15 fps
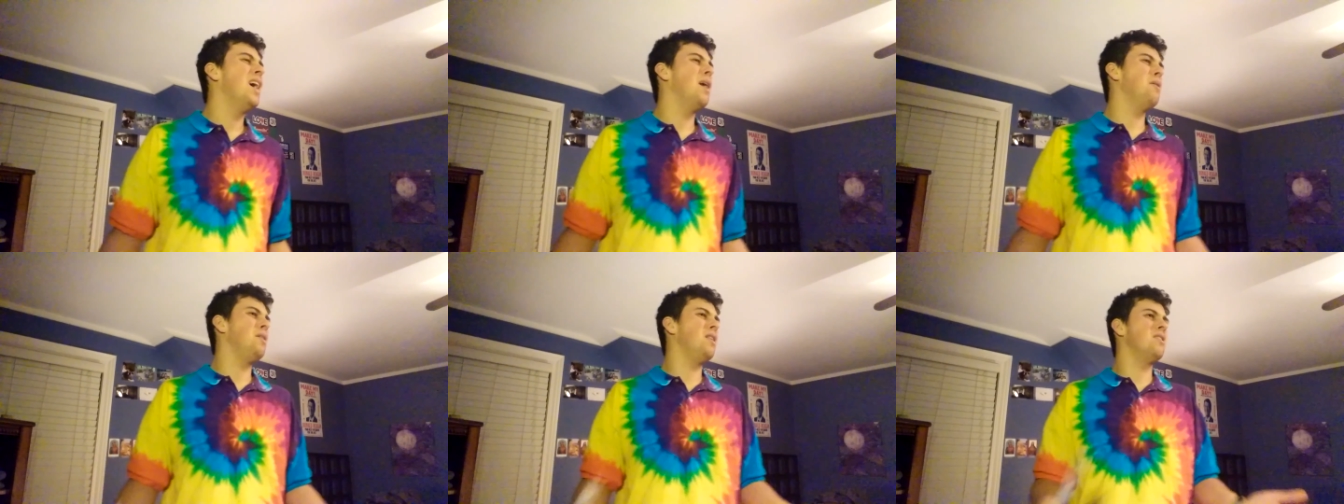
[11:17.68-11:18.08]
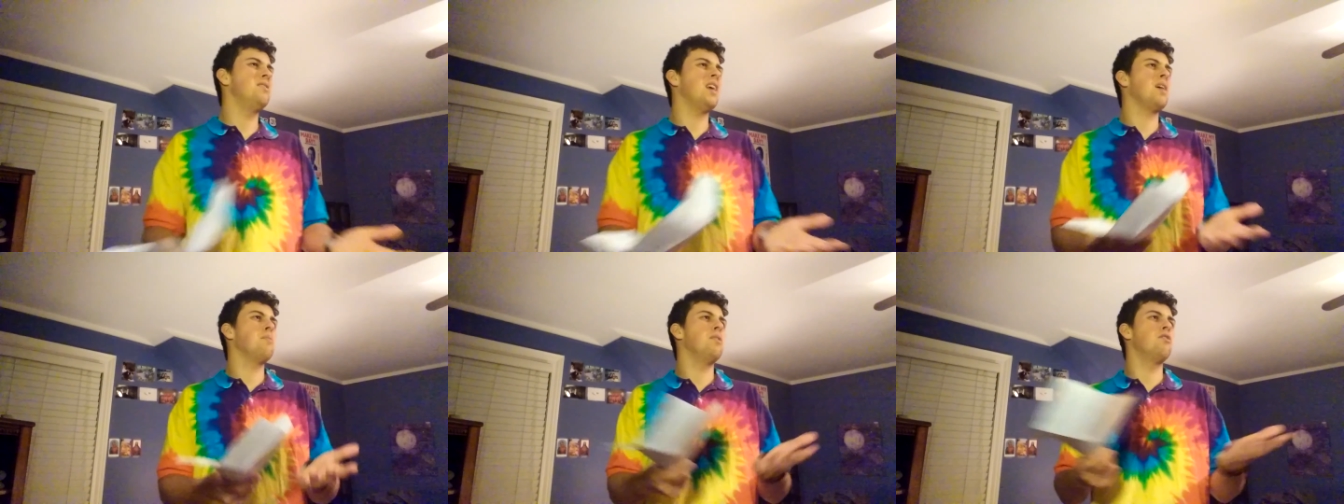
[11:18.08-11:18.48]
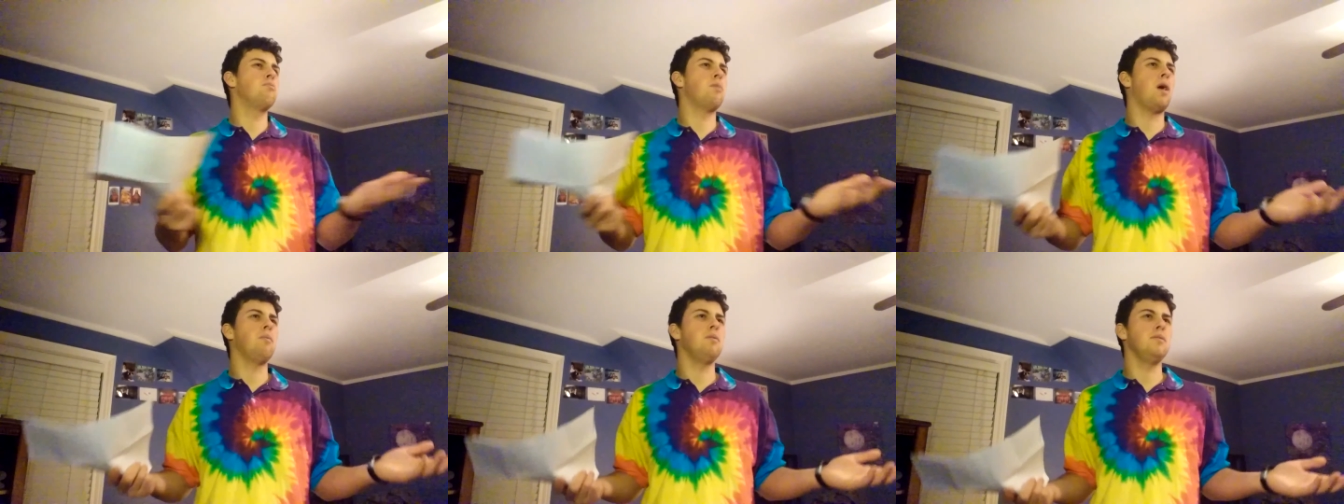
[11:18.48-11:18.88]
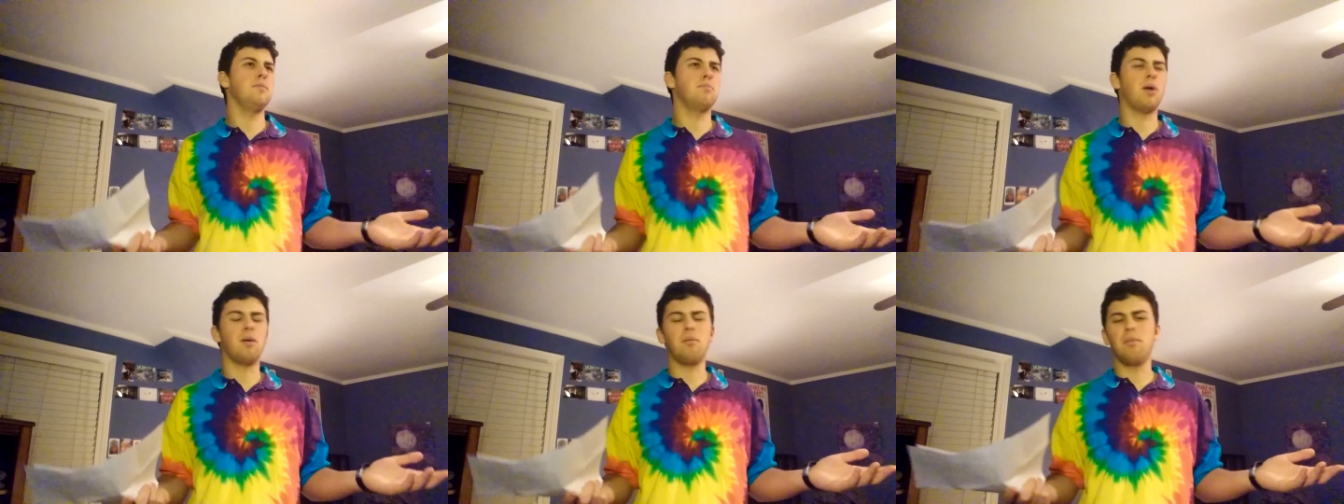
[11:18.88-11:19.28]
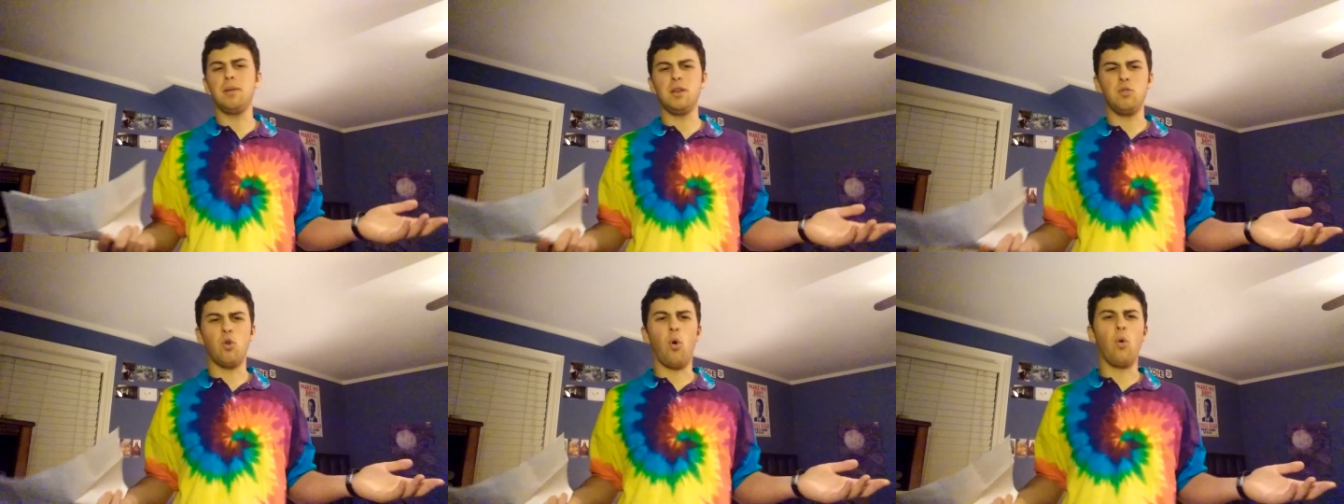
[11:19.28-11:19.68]
I mean, the segments probably
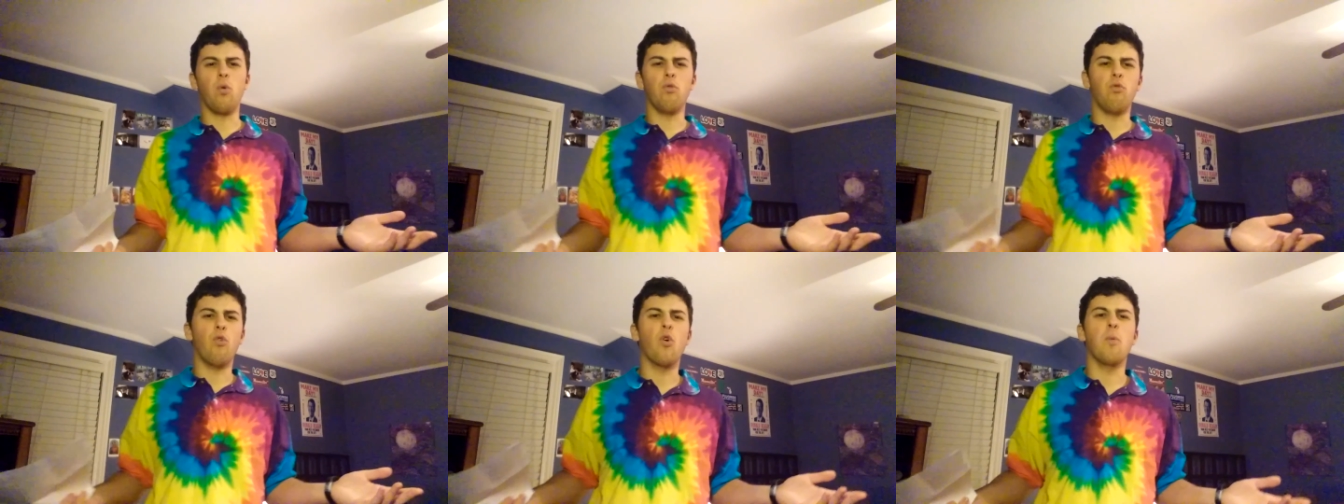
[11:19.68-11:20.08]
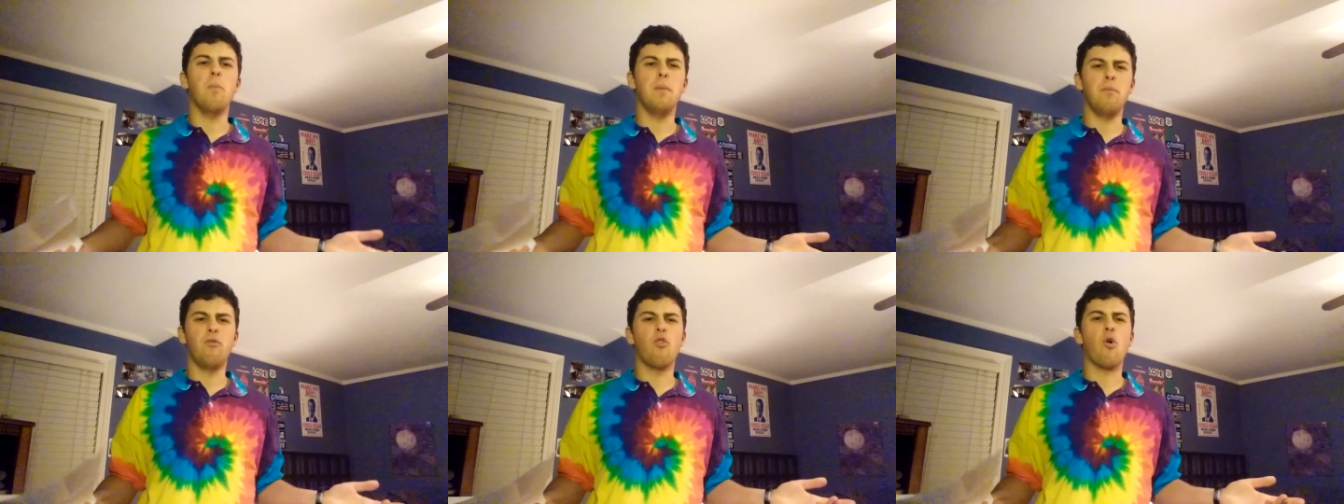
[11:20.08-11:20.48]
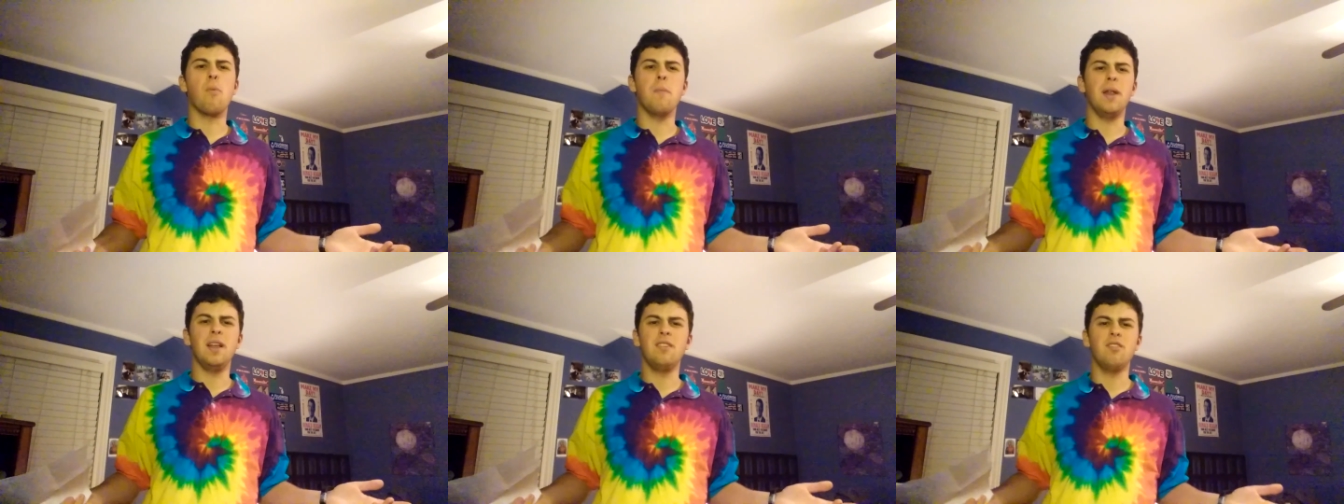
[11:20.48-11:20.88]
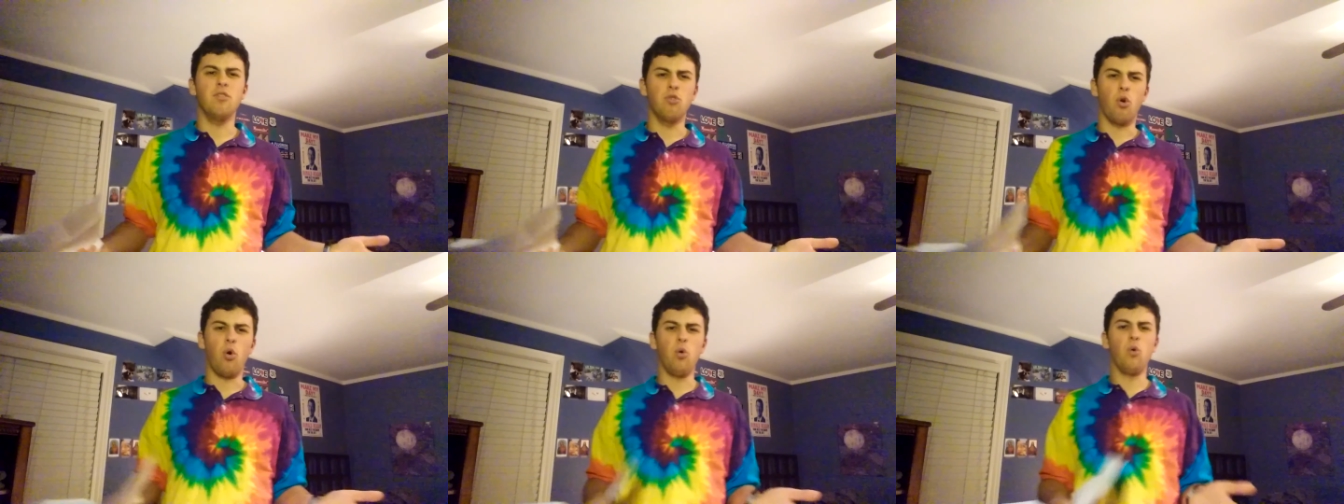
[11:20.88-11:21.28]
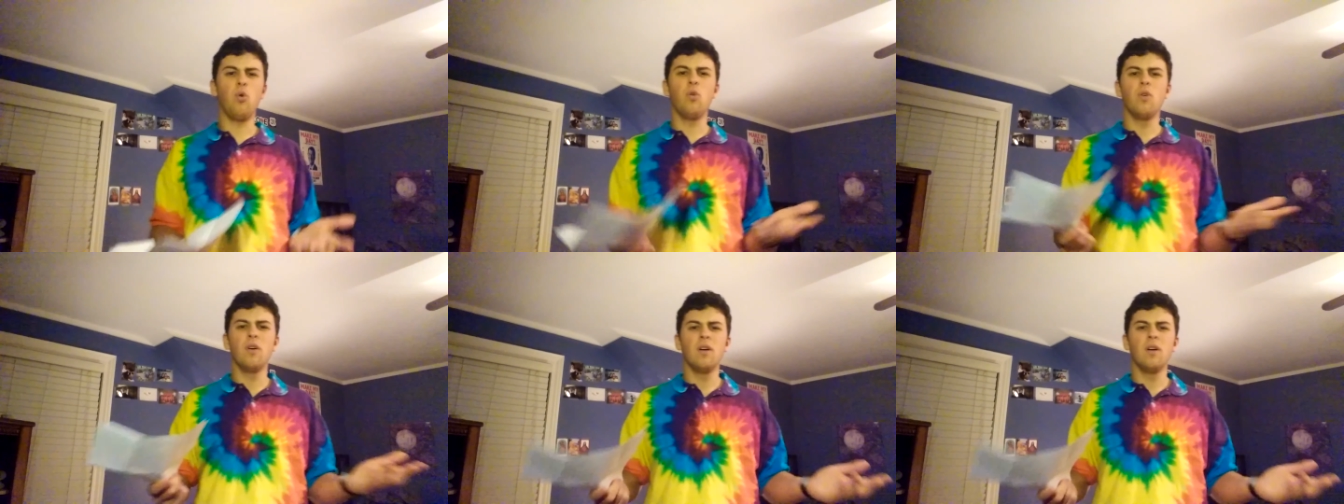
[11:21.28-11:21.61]
probably totaled four, four minutes in total